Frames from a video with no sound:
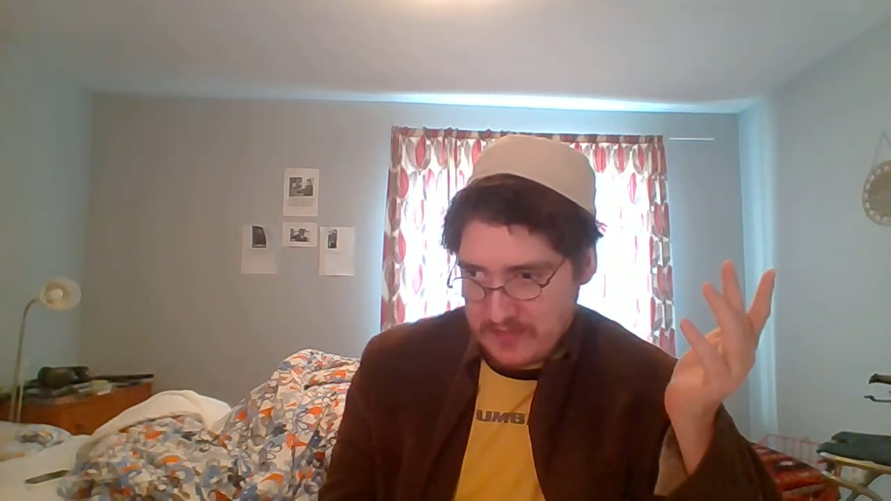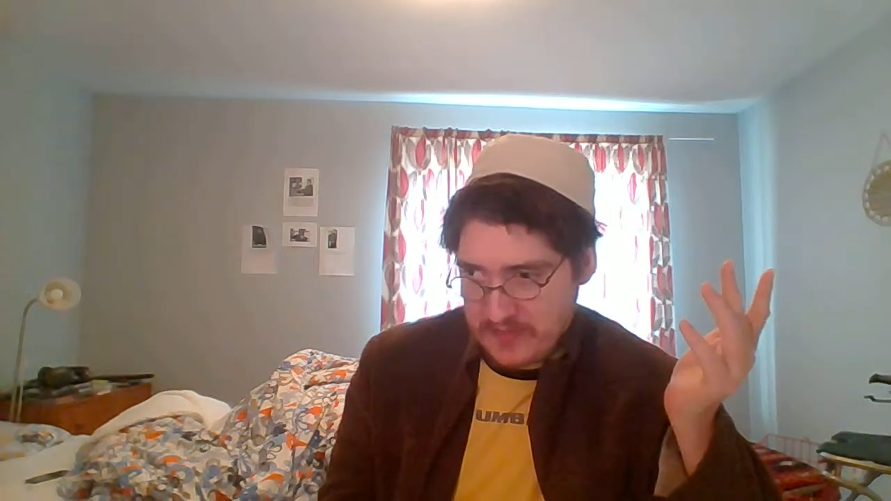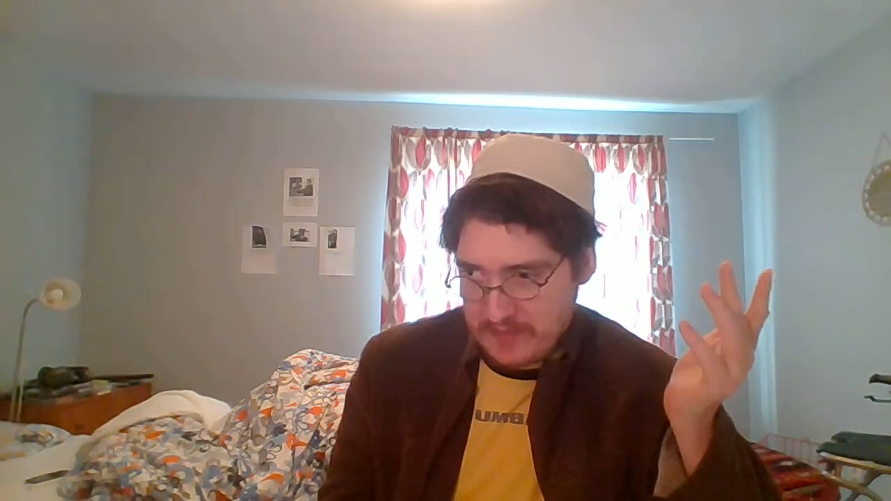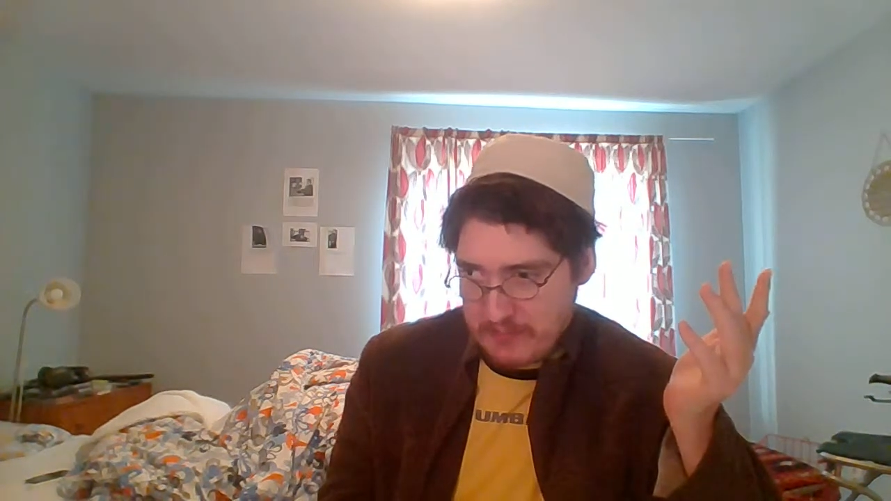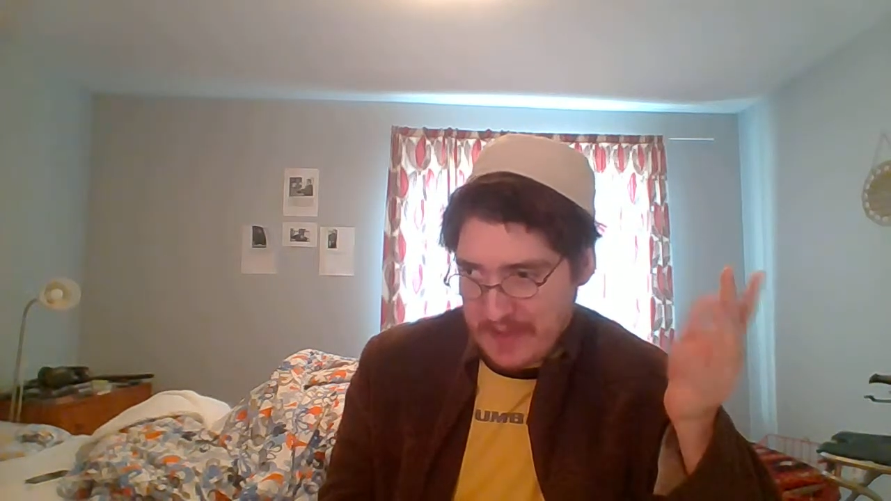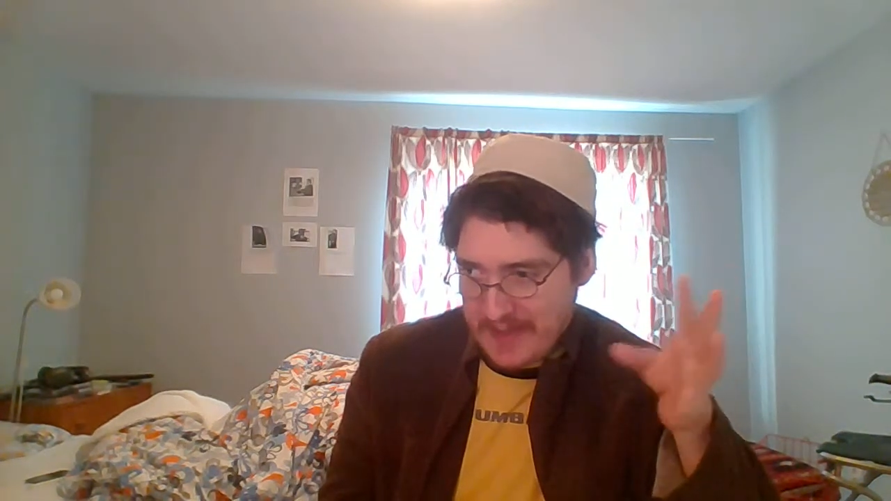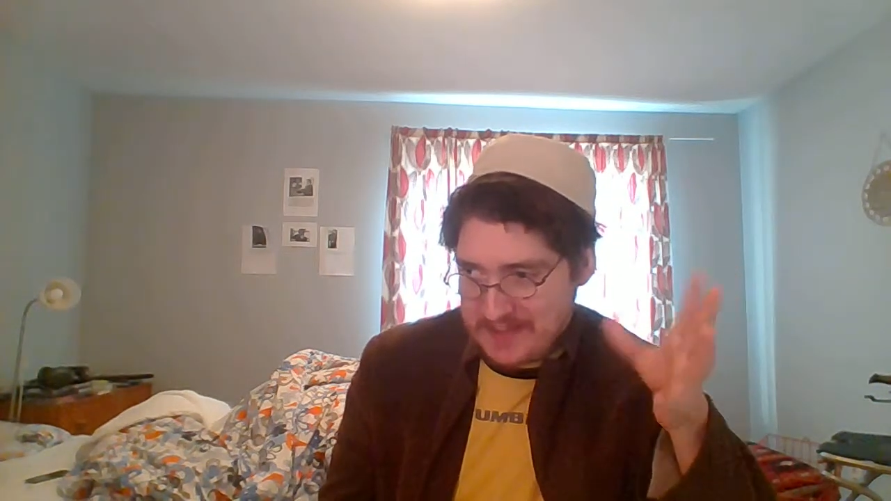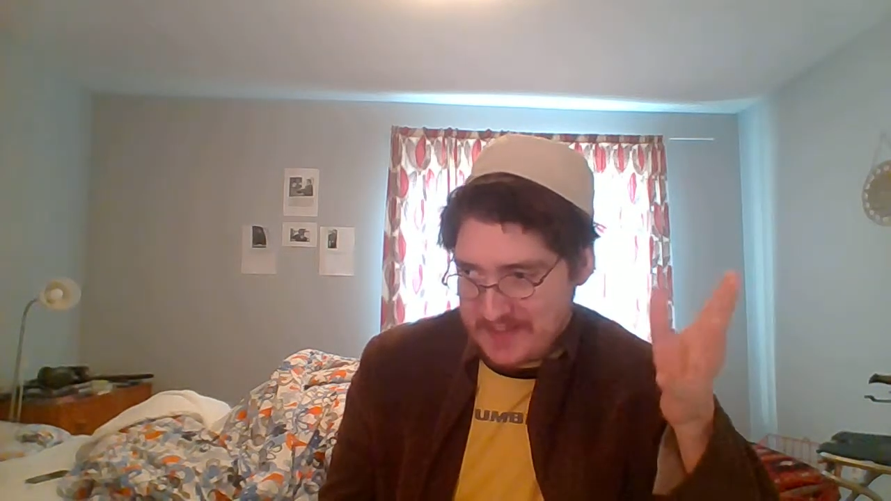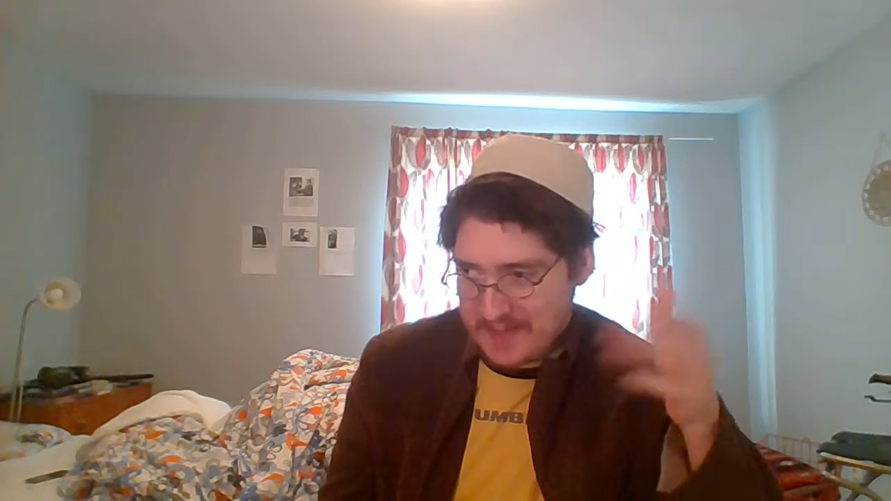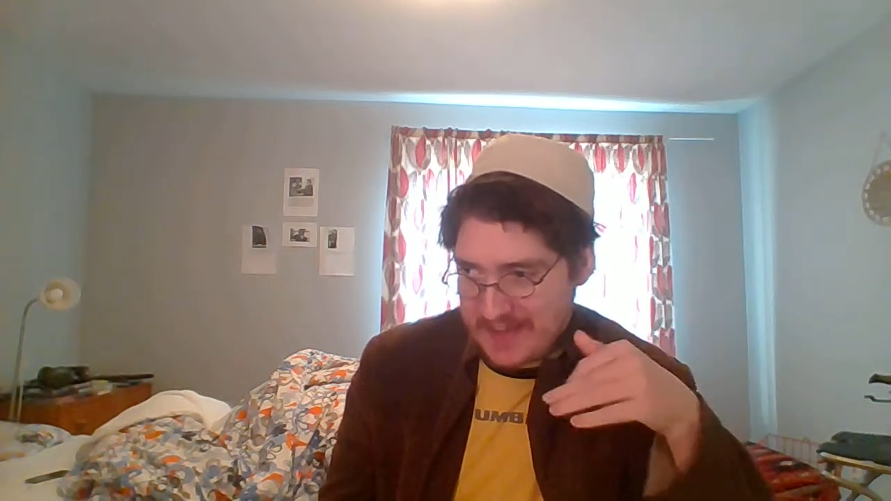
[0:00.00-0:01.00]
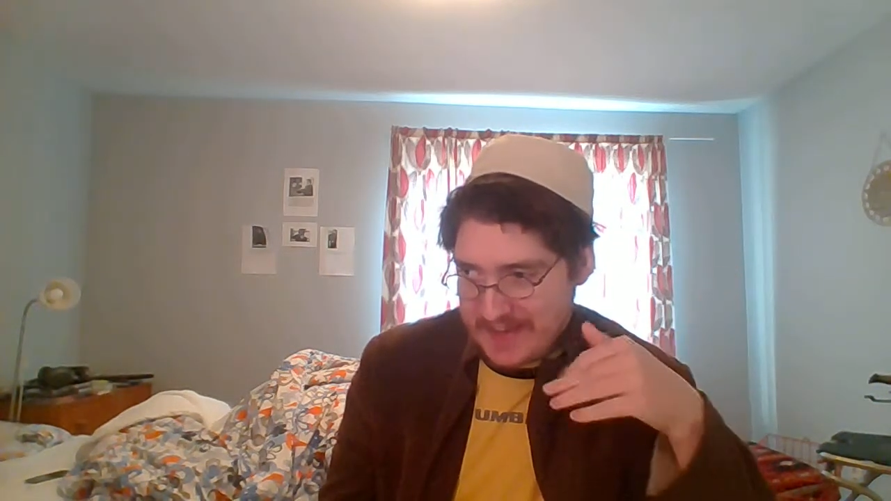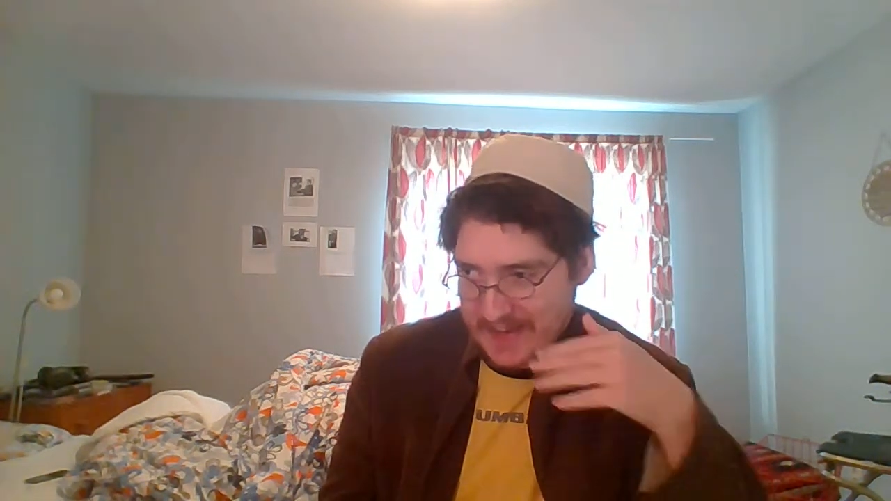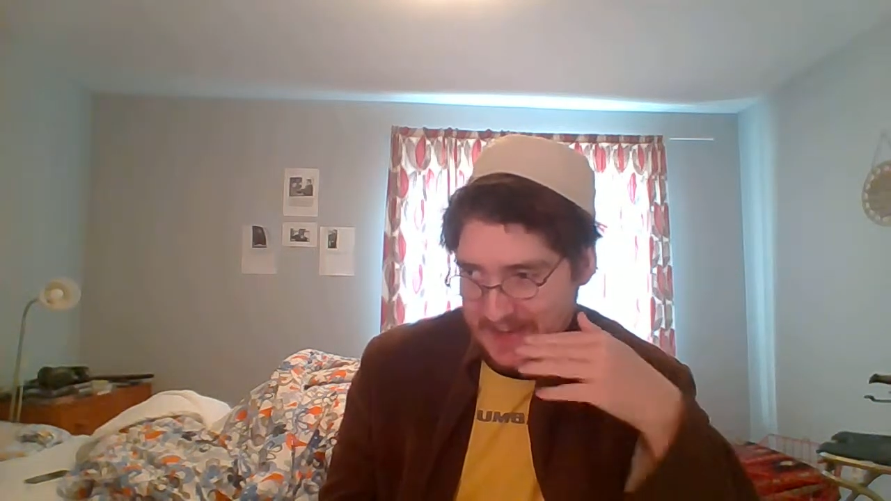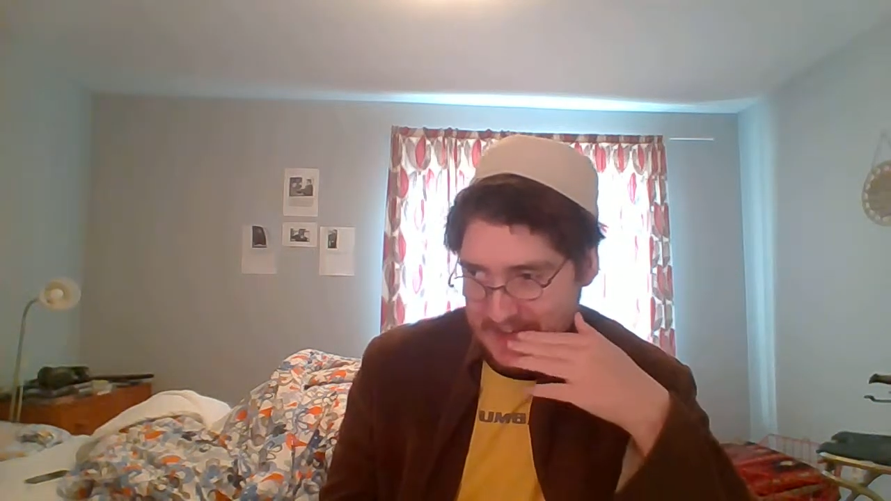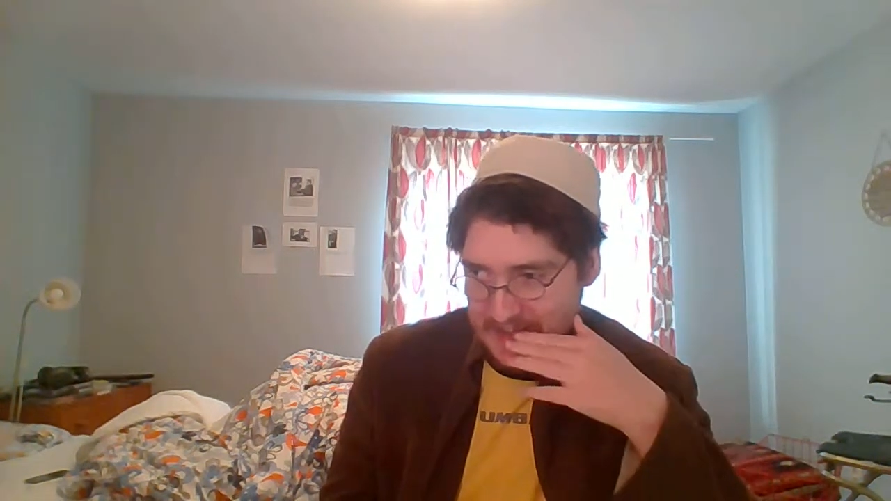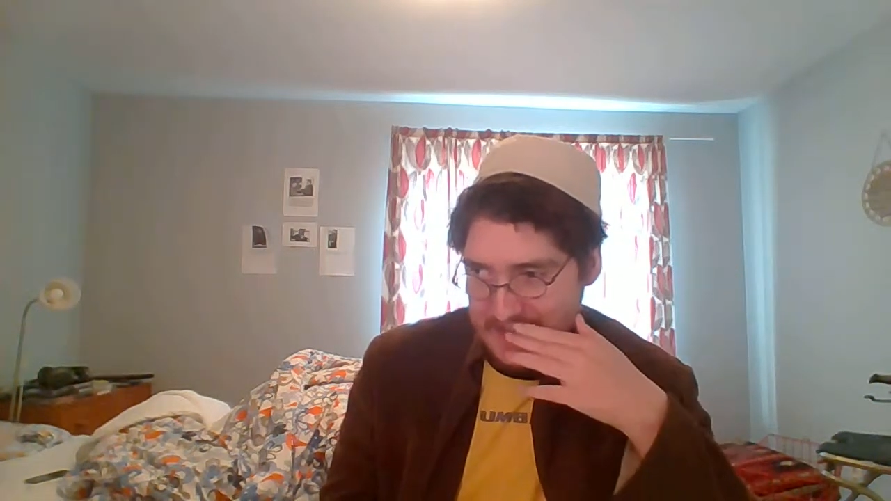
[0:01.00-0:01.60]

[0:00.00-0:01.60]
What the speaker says: the maze-like